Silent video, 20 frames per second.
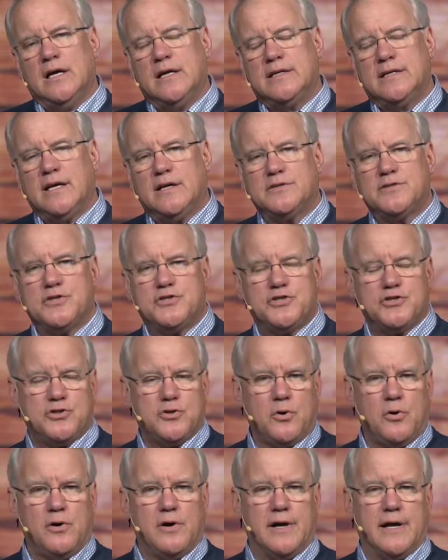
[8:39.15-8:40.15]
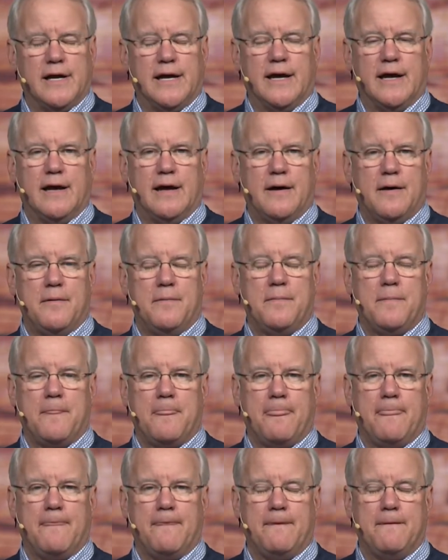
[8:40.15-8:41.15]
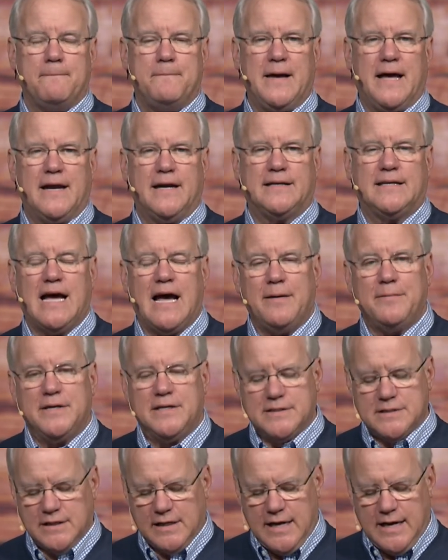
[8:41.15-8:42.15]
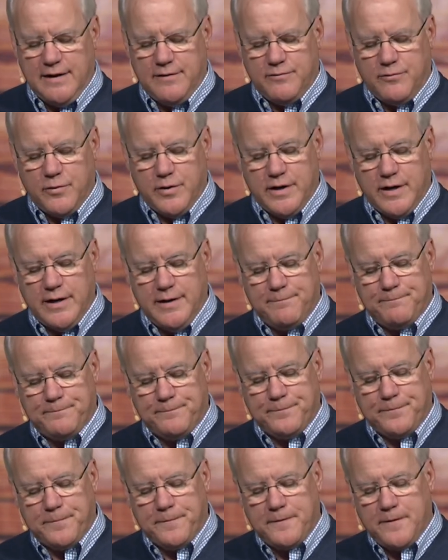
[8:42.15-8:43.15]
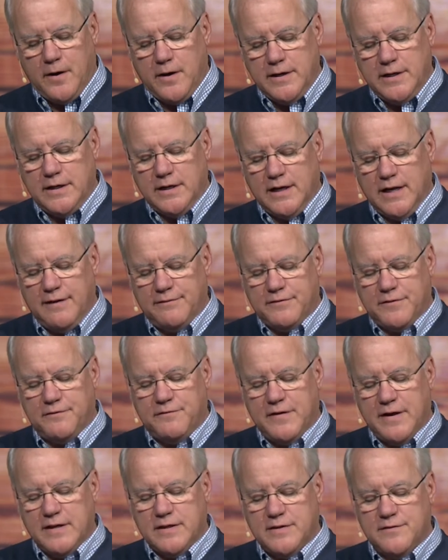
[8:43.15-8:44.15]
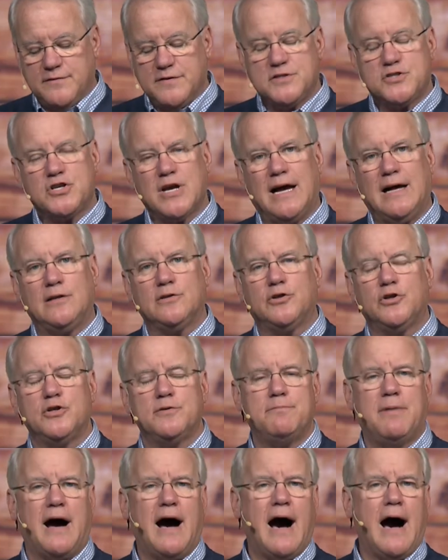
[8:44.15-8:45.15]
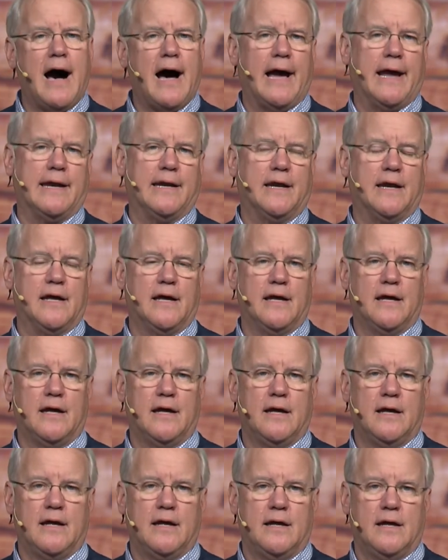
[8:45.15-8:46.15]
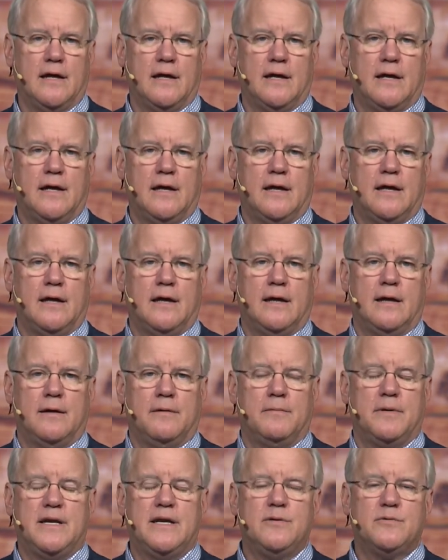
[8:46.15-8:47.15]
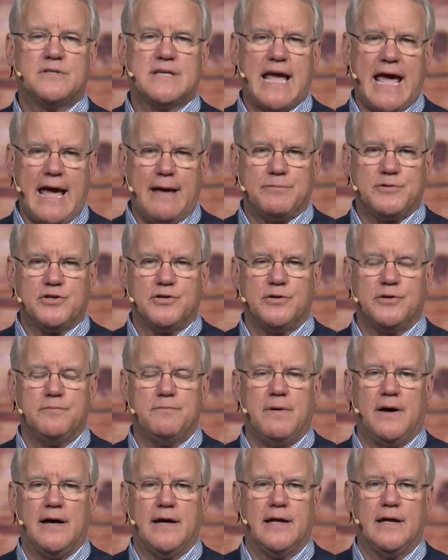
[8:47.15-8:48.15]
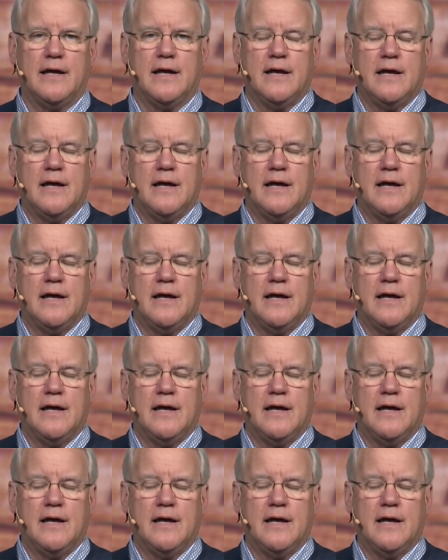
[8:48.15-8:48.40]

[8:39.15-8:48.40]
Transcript: tells a story about a time in his life where he thought he'd left the faith of his childhood behind. But he was captured by